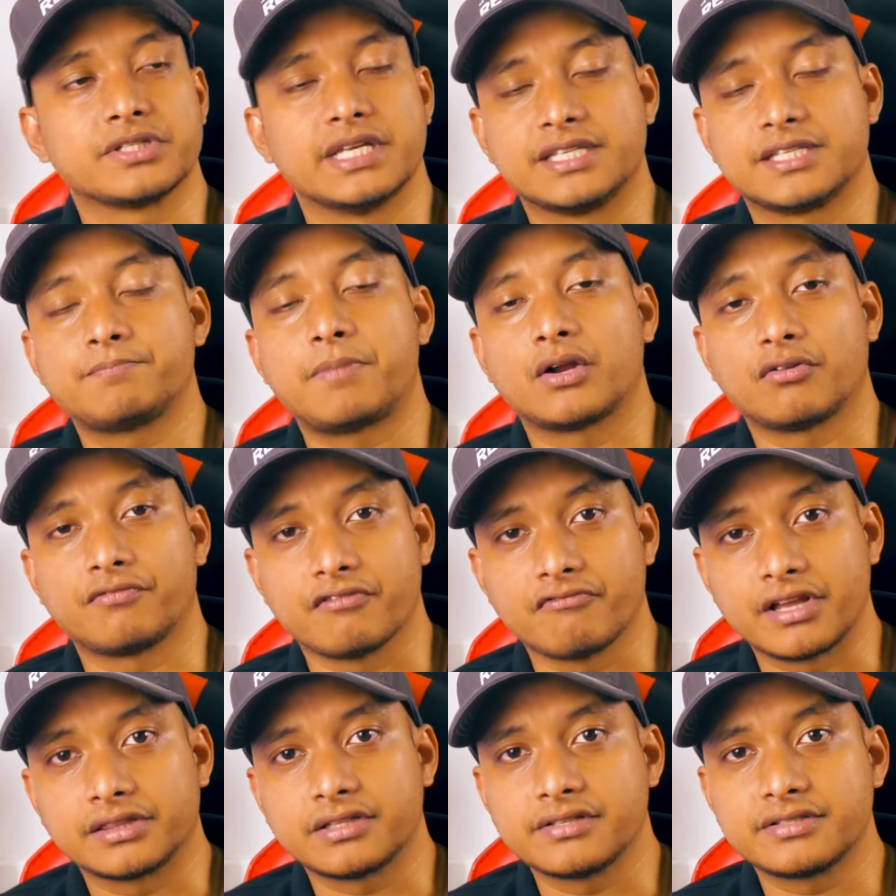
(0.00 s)
it's part of a
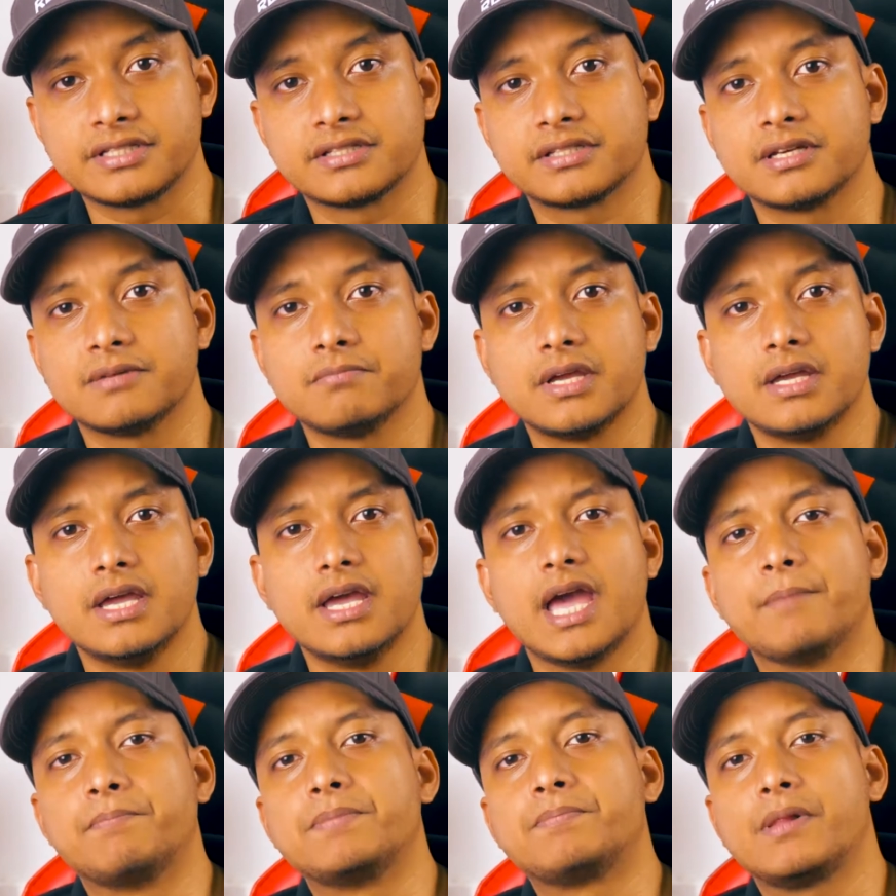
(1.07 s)
rental system,
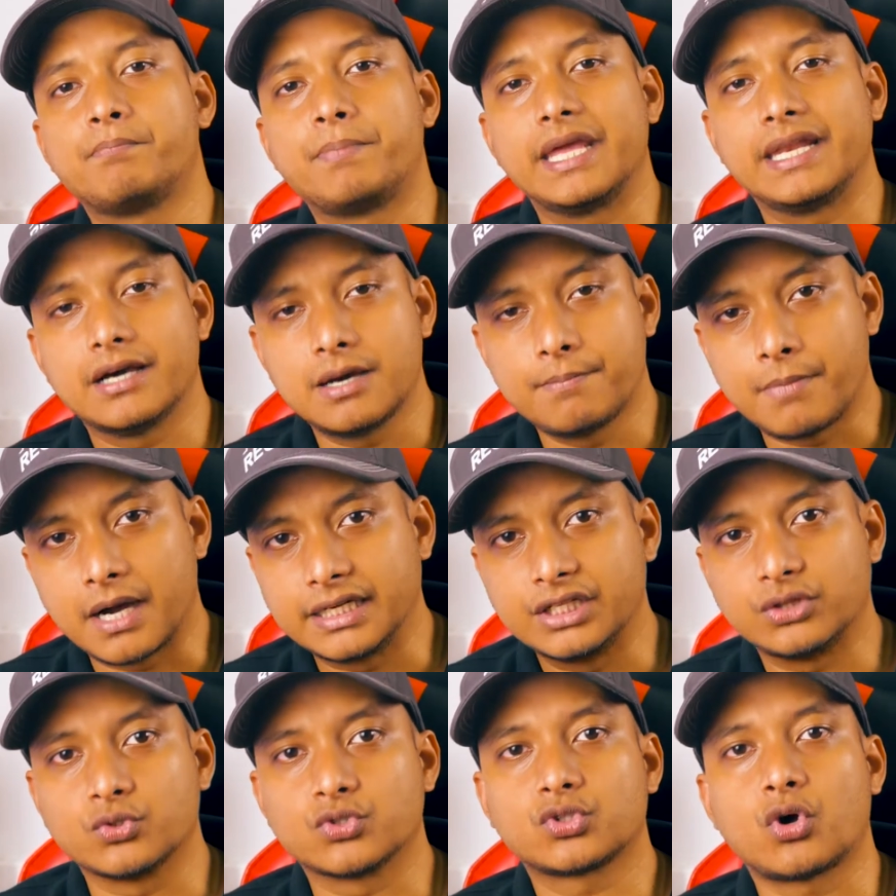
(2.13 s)
and people paid her money
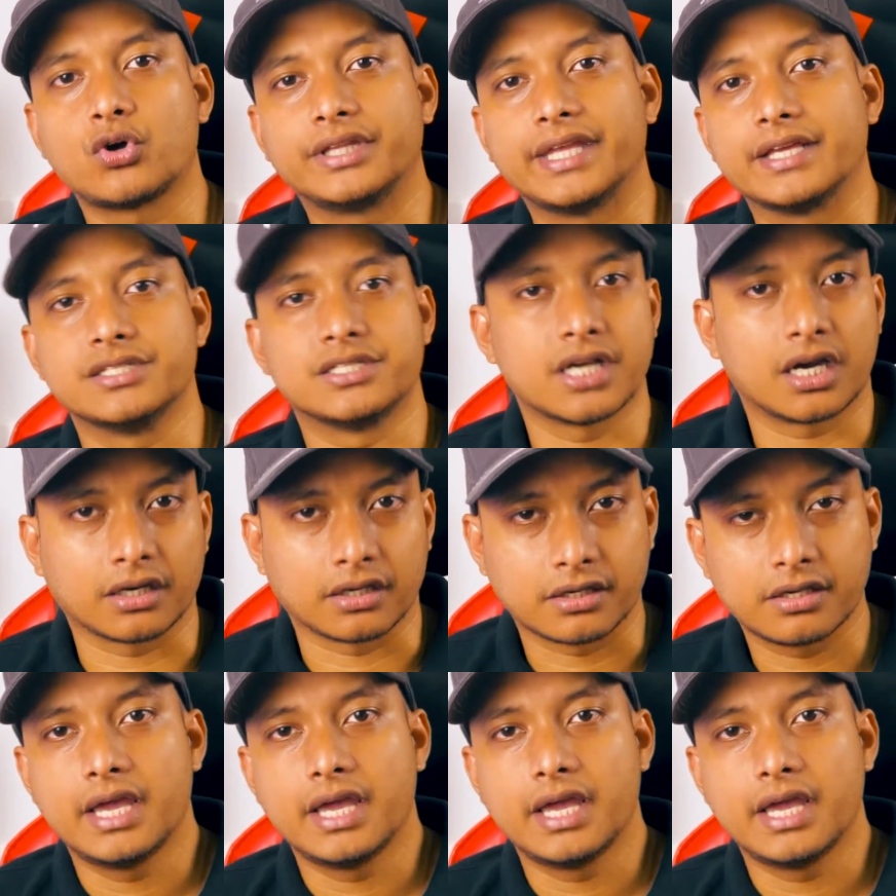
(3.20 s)
to store their junk,